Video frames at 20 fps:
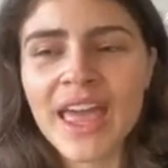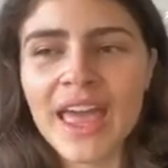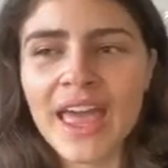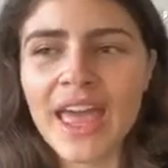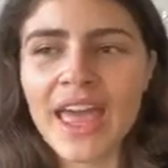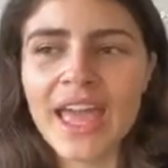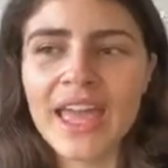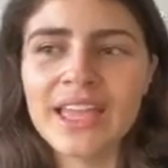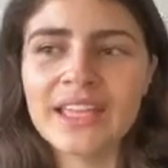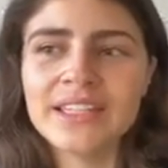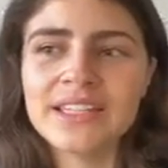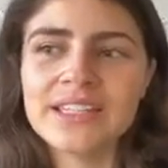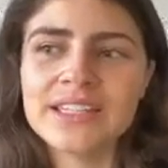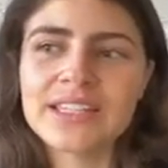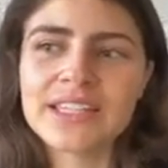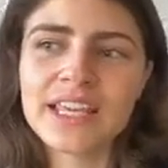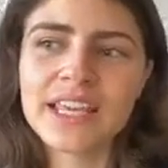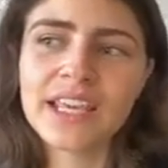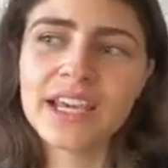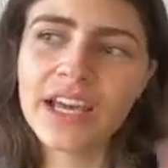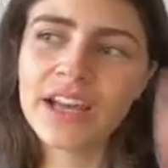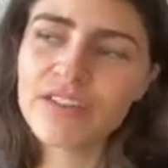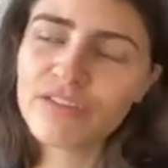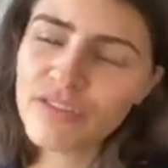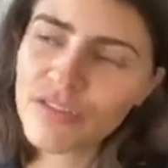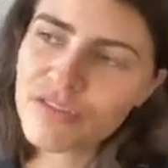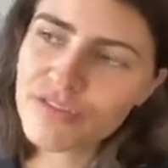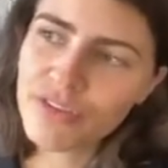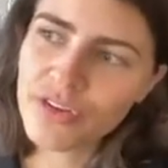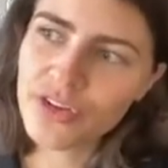And he kind of
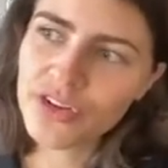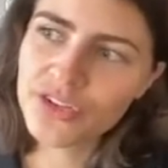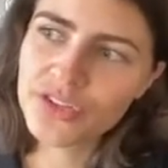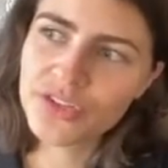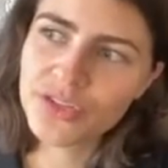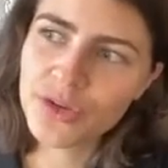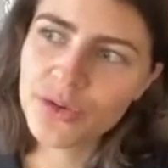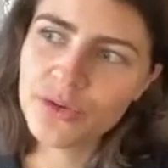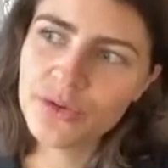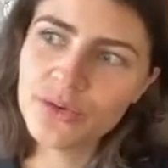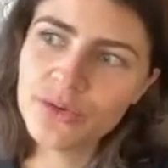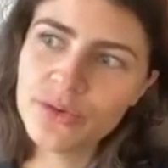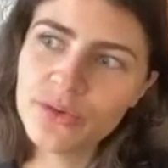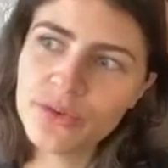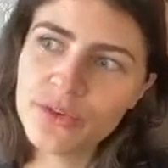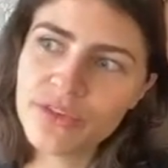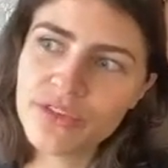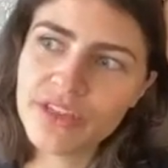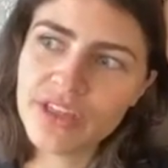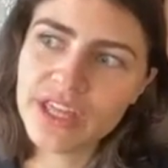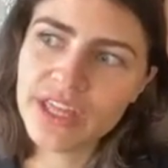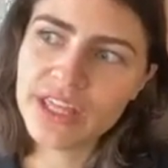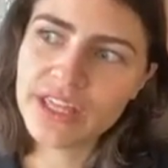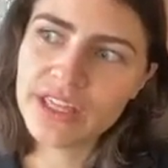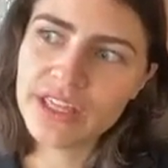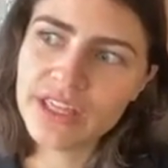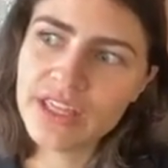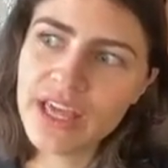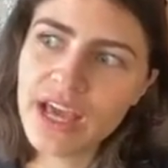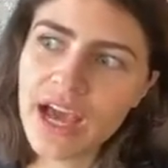referred to
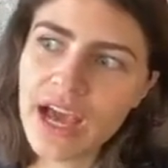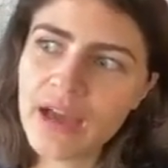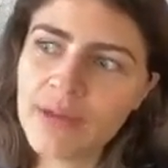the